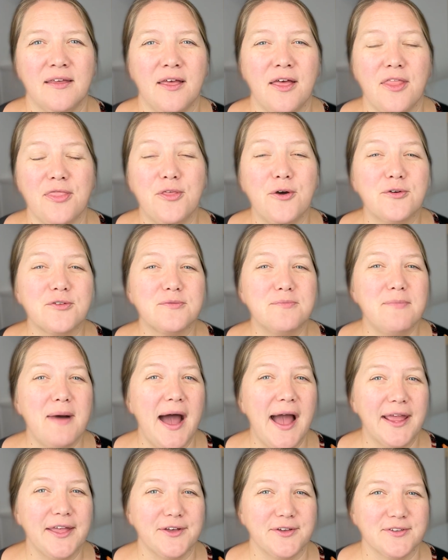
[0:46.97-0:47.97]
Those
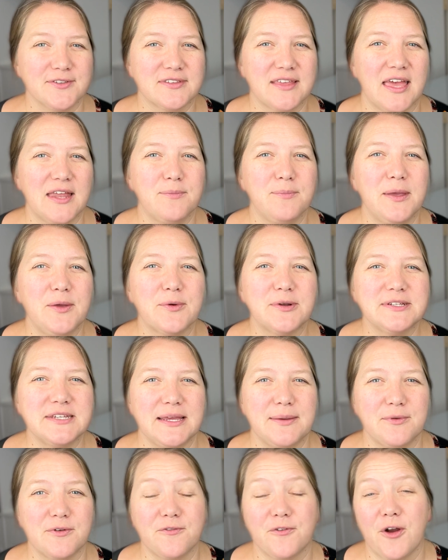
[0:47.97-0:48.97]
miles can be
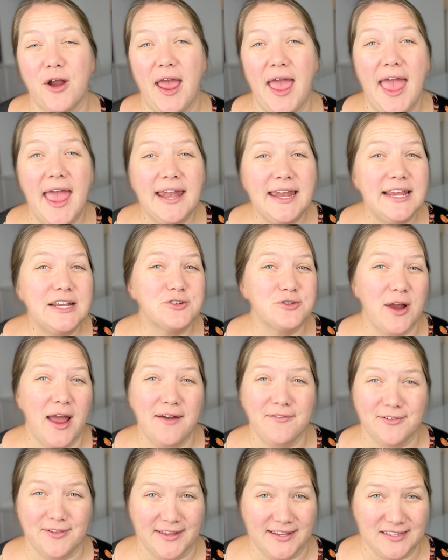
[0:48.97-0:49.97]
redeemed for any
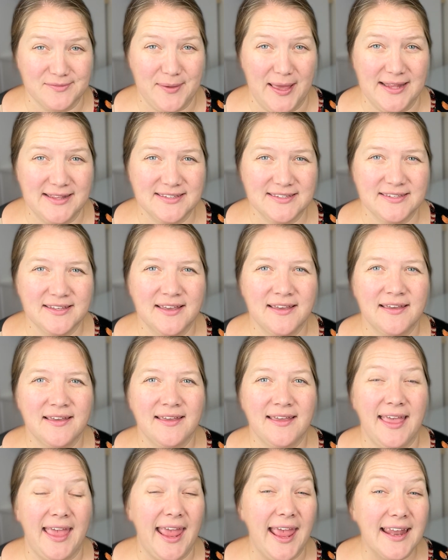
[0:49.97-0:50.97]
travel expense,
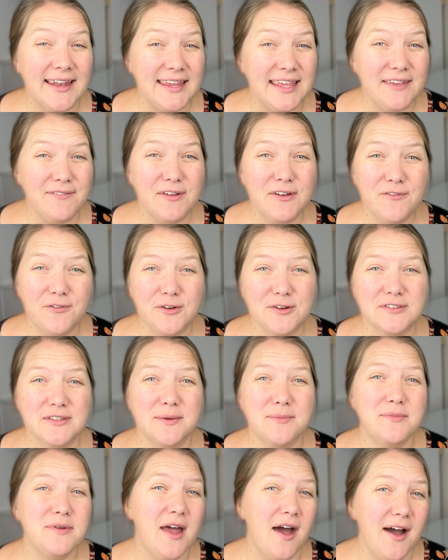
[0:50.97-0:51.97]
and even for
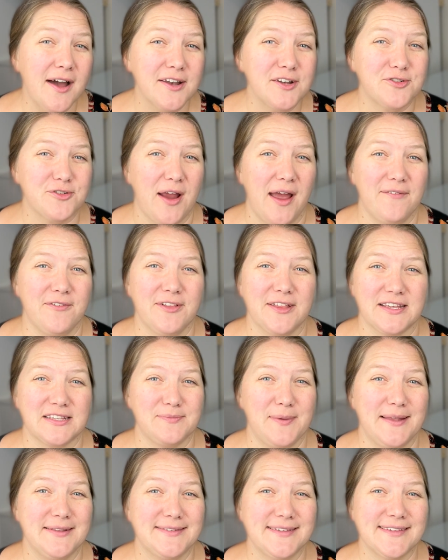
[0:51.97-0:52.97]
some non-travel
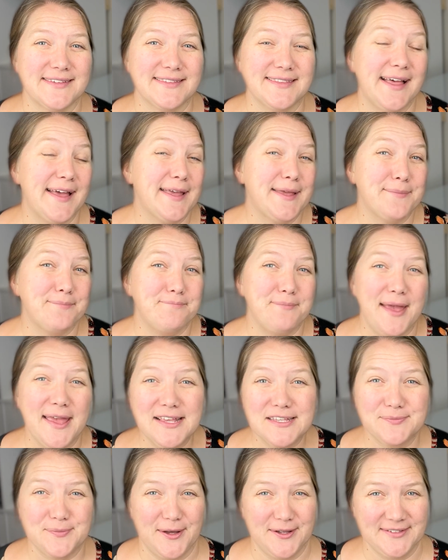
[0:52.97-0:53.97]
expenses like
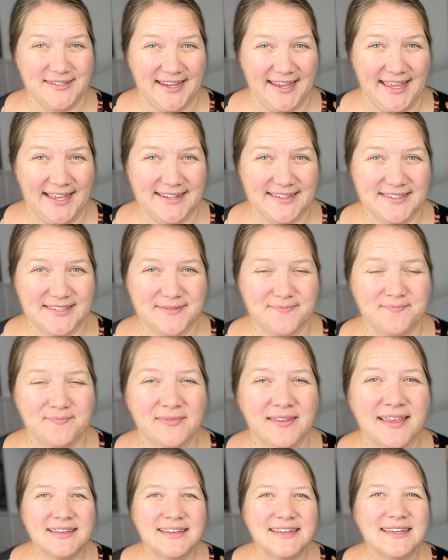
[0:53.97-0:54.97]
baseball tickets.
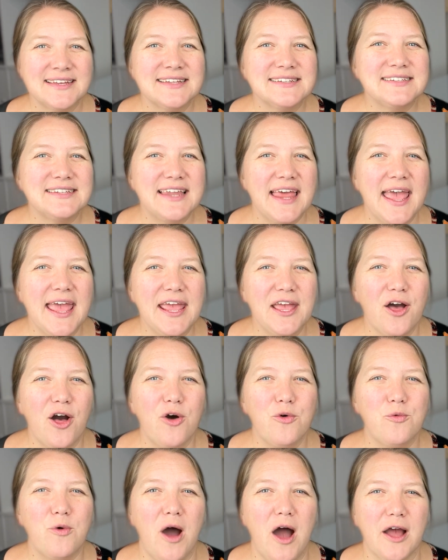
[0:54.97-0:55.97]
Today,
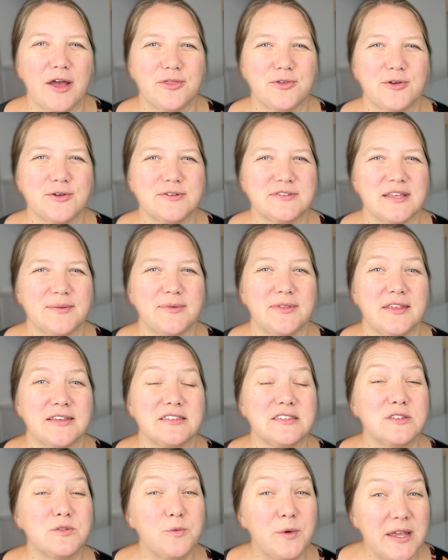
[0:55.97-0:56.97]
I'll walk through some of the
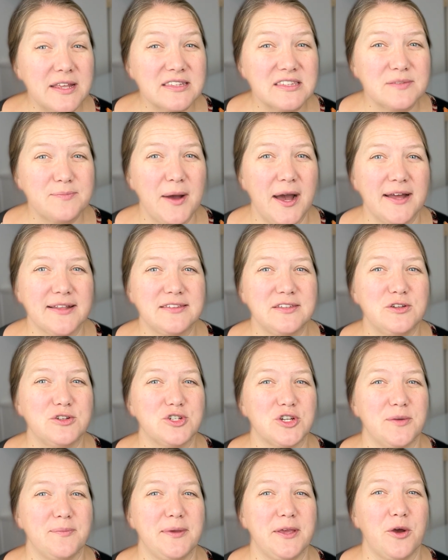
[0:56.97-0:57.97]
sweet spots you
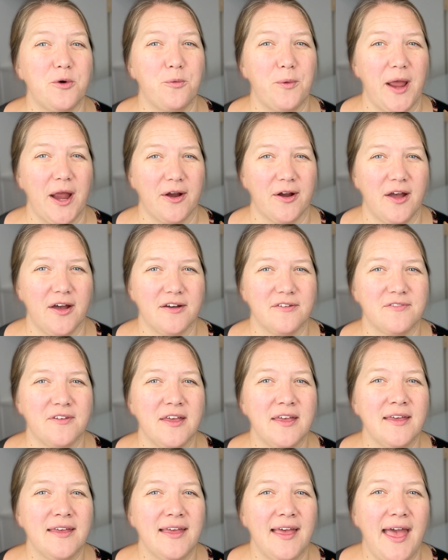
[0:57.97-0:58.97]
should be aware of,
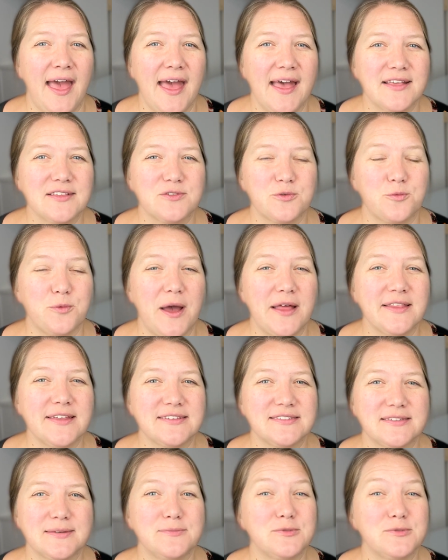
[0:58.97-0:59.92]
as well as some